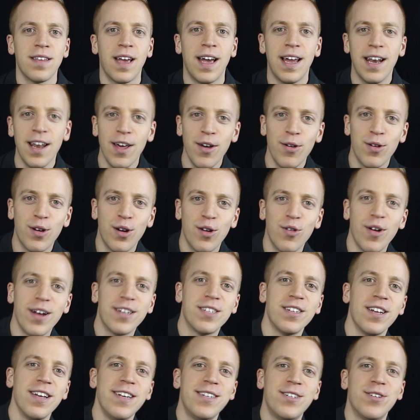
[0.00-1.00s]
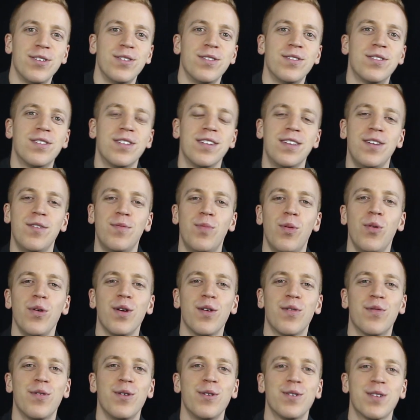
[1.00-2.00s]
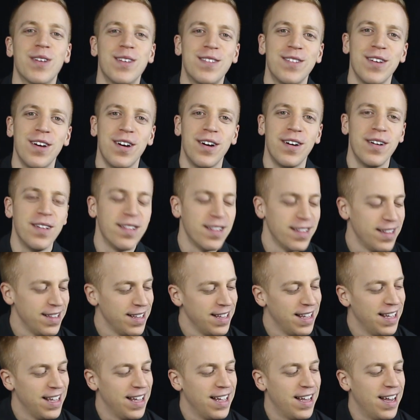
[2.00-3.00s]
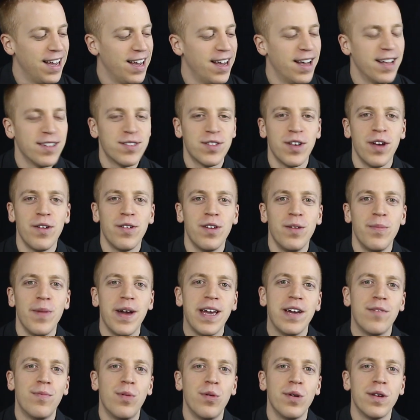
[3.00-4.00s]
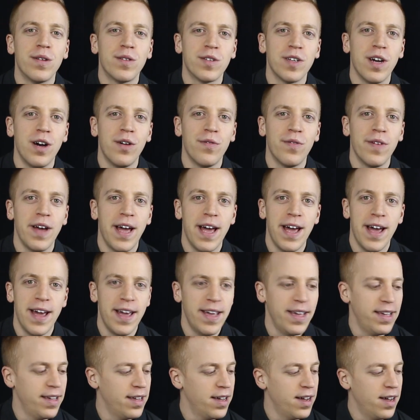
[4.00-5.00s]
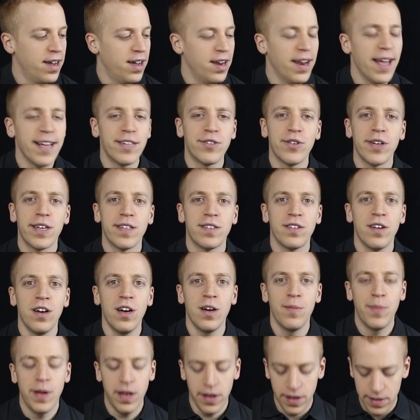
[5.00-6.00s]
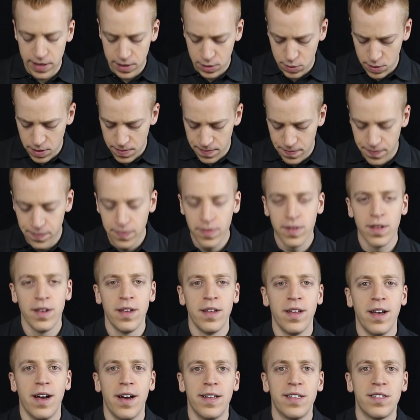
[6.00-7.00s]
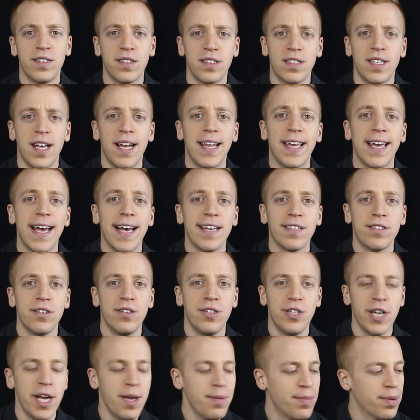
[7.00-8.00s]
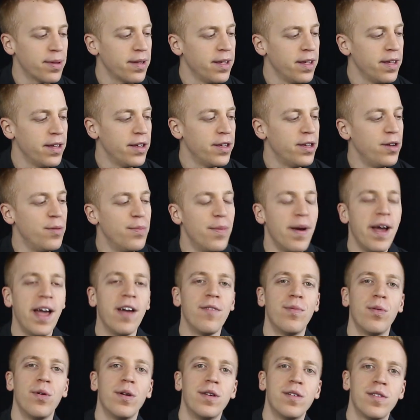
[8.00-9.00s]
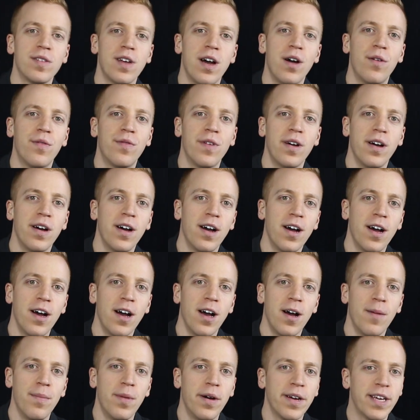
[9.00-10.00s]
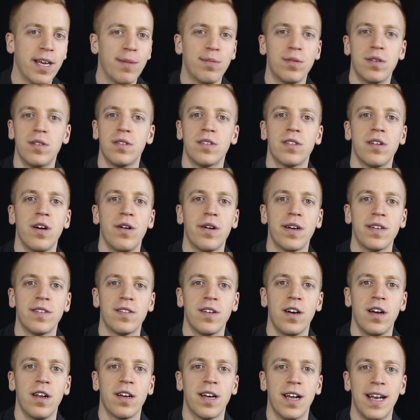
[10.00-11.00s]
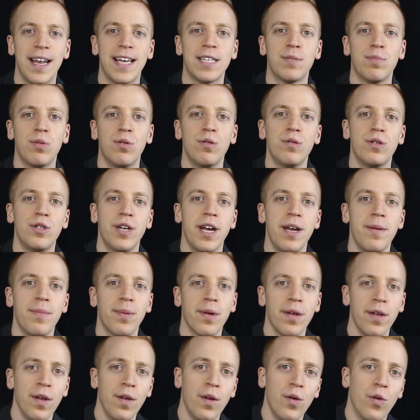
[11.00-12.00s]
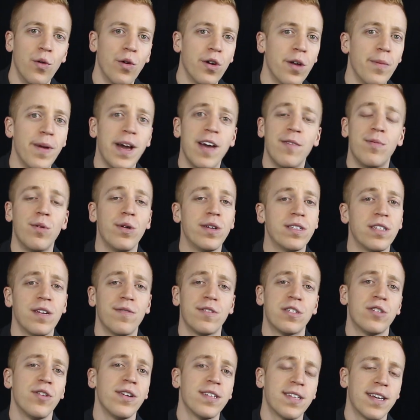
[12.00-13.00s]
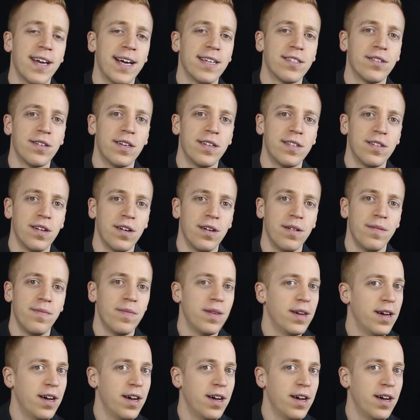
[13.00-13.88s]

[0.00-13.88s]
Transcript: Hello, congratulations, you've bought your first guitar. So you may have bought yourself a electric guitar, a bit like this one. This is a Telecaster shape. You may have bought yourself a Gibson style guitar, like a Les Paul shape, or you may have bought yourself a Stratocaster guitar,